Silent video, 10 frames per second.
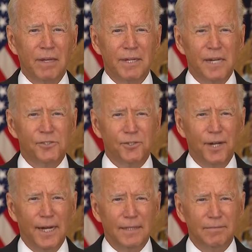
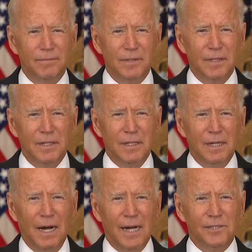yesterday,
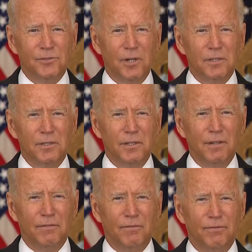I instructed
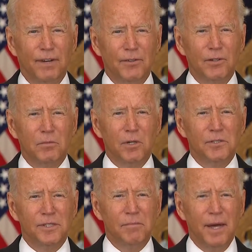the Federal
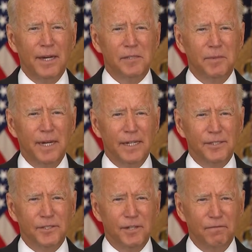Emergency Management
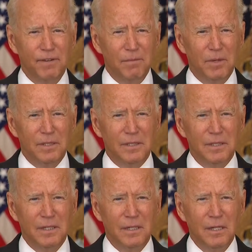Agency, FEMA,
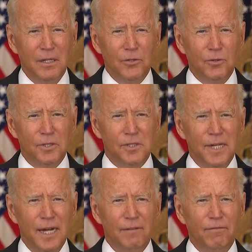to
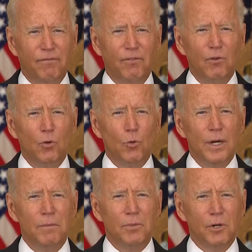extend full
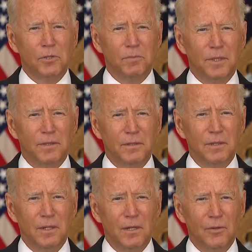reimbursement
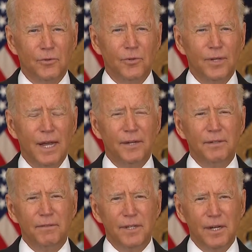through the end
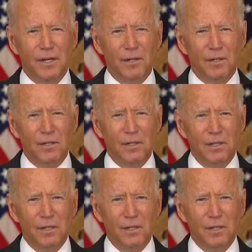of the year